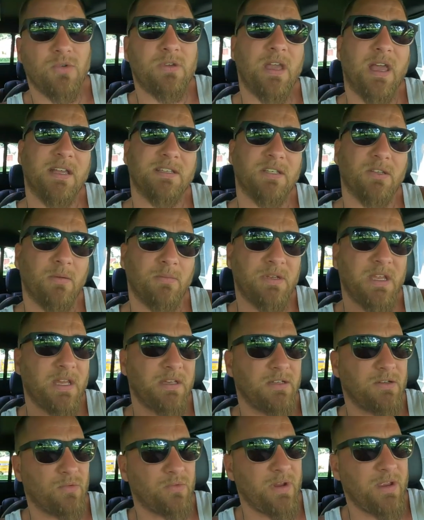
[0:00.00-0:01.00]
you guys
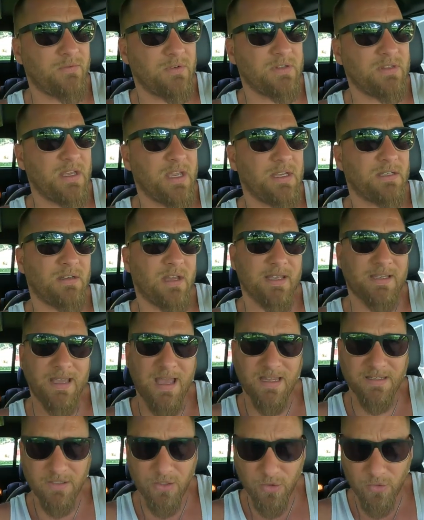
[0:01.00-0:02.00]
updated on everything like
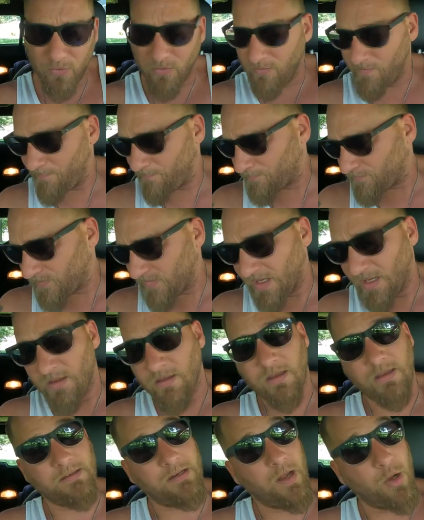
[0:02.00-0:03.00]
I do.
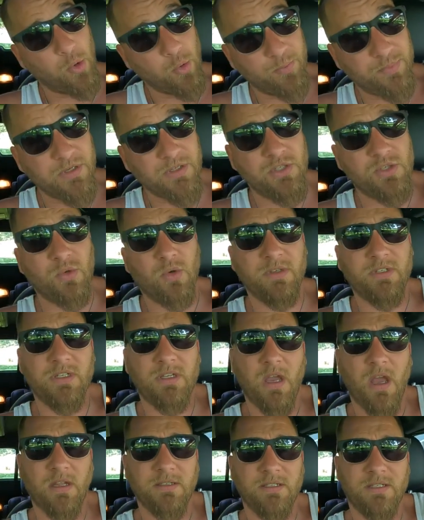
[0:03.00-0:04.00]
I hope you enjoyed the
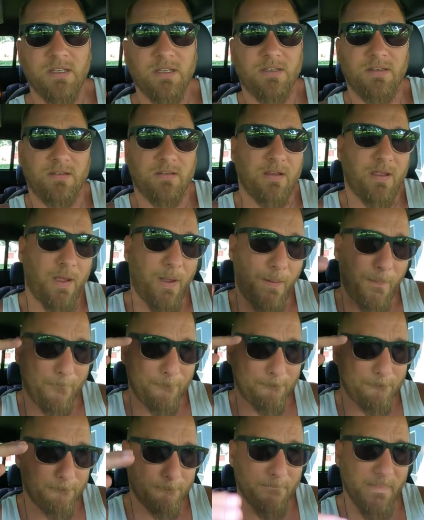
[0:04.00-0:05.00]
content.
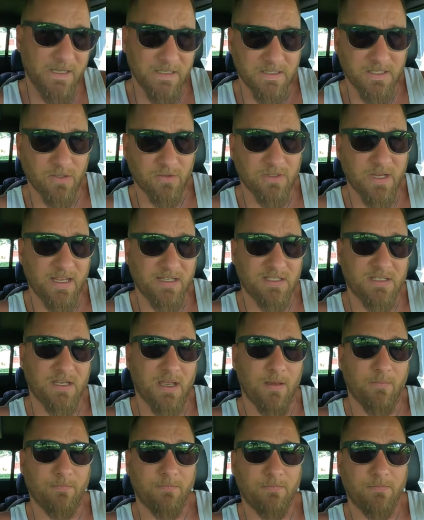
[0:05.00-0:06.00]
Until next
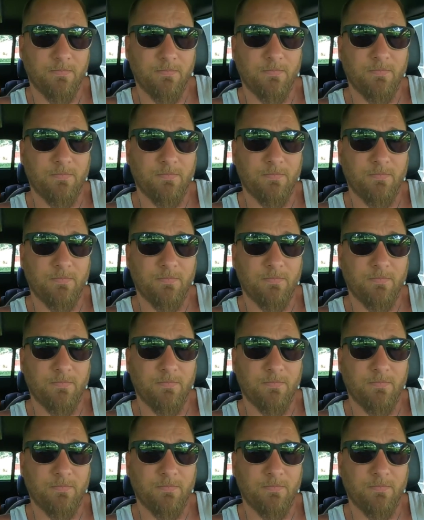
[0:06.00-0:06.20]
time.